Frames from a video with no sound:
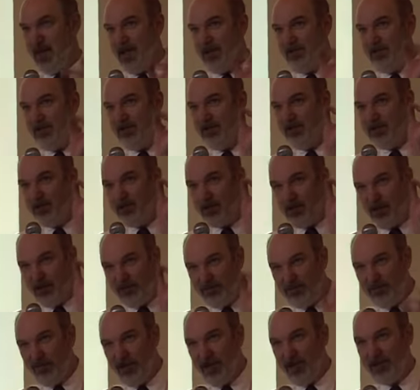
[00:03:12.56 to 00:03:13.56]
If you
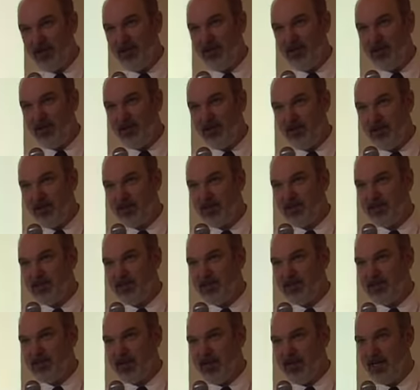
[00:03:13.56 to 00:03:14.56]
confine
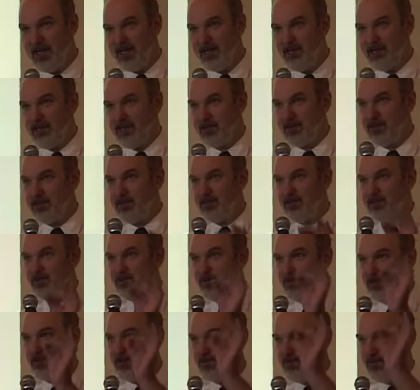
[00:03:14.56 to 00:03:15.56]
theological training
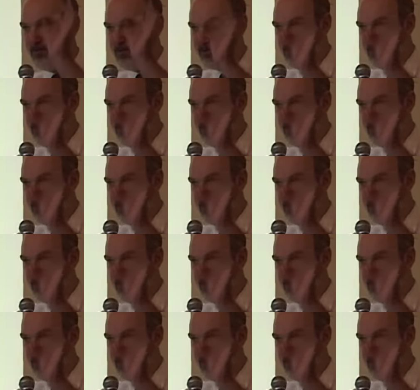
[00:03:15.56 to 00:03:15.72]
to the